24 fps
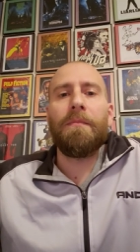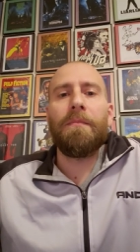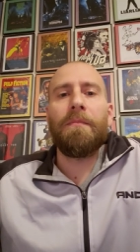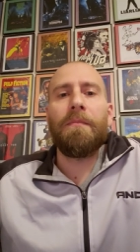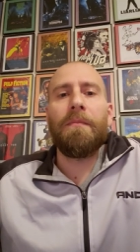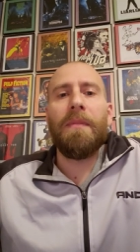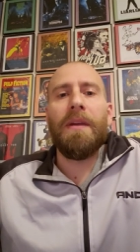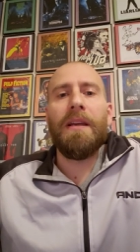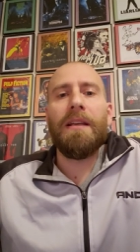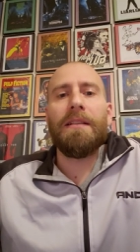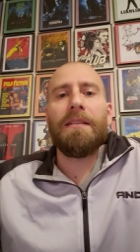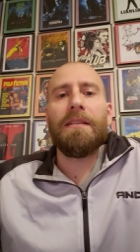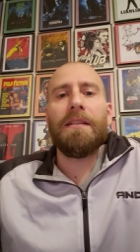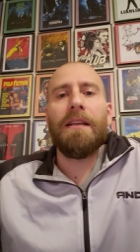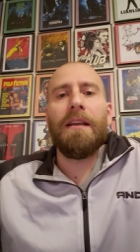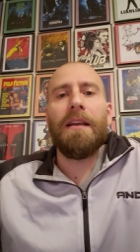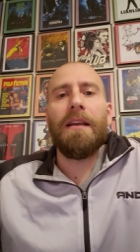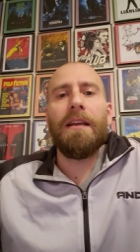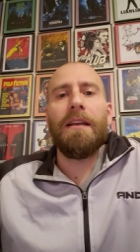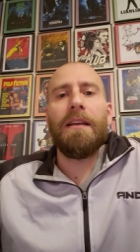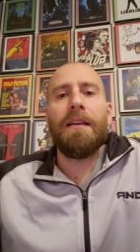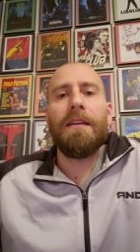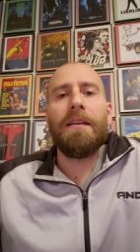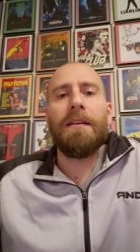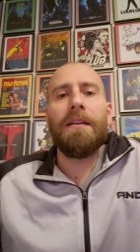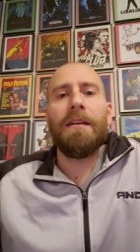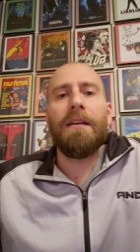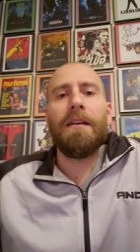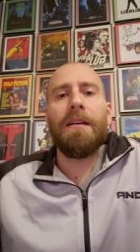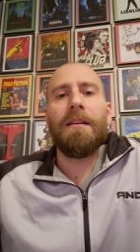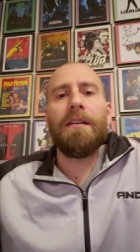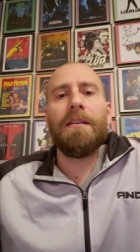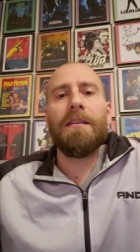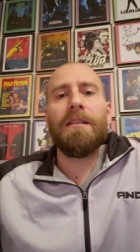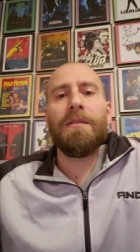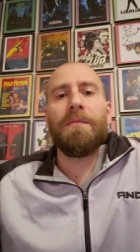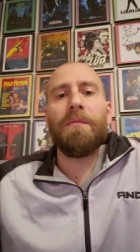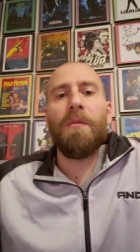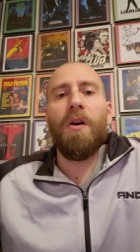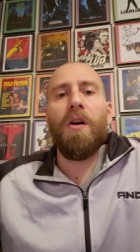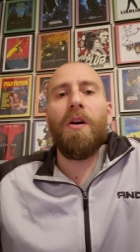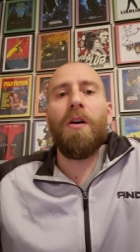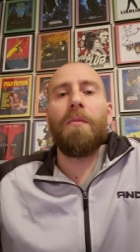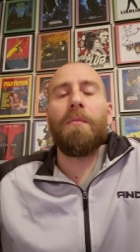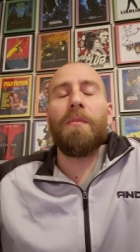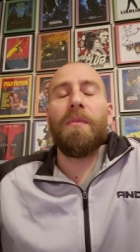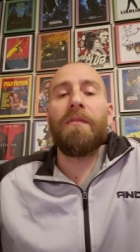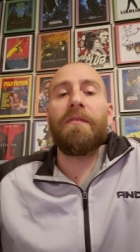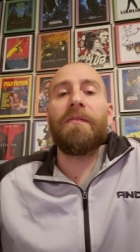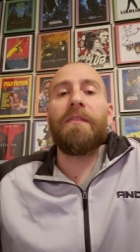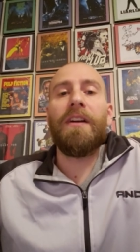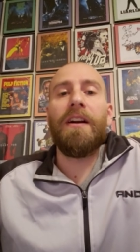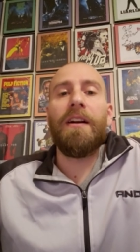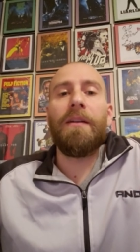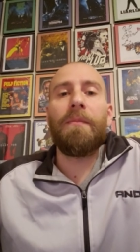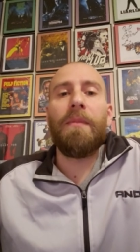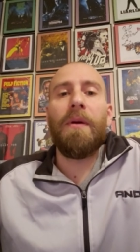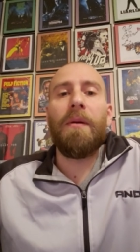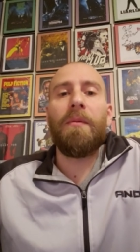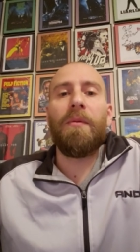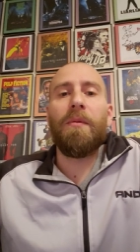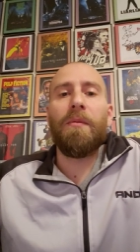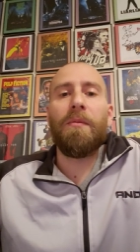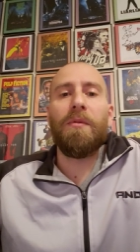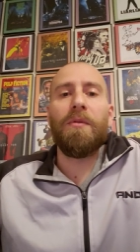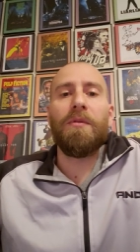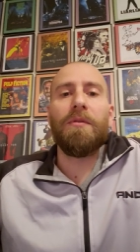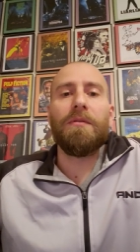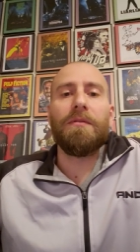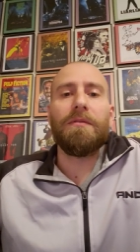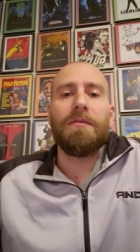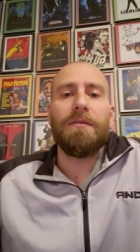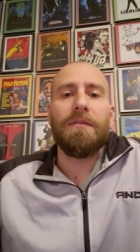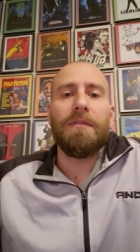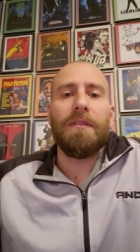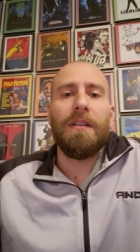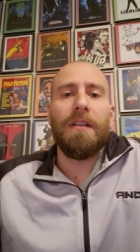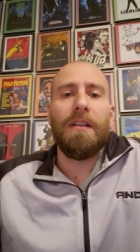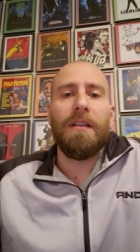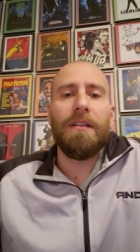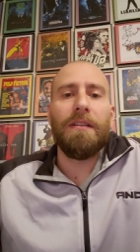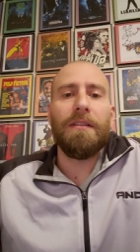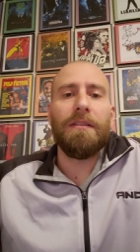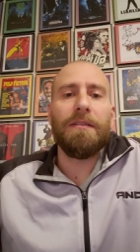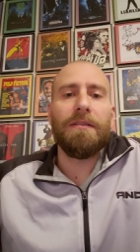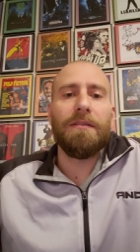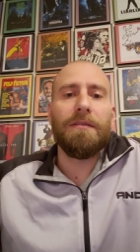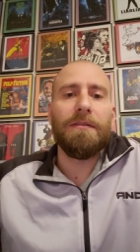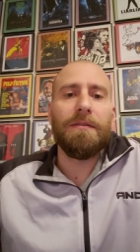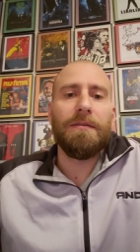makes a, uh, a small but very memorable uh,